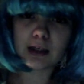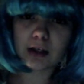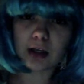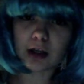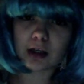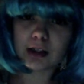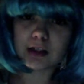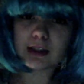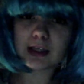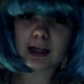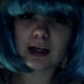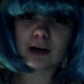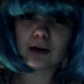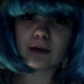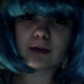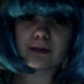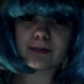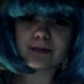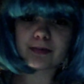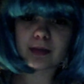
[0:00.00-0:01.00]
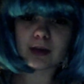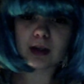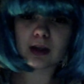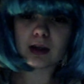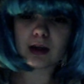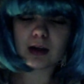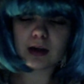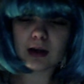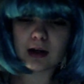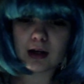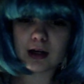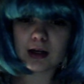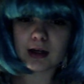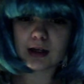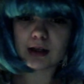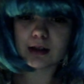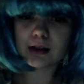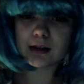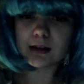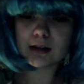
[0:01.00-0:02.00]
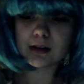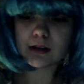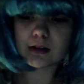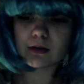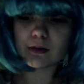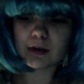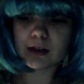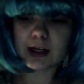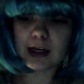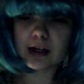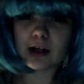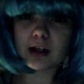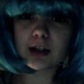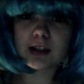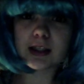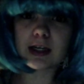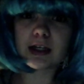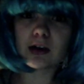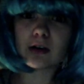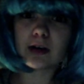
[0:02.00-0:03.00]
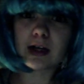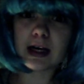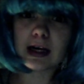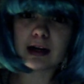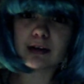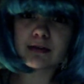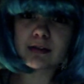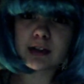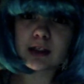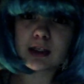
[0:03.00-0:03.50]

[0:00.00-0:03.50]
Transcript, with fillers: $10 uh, $10 I don't have.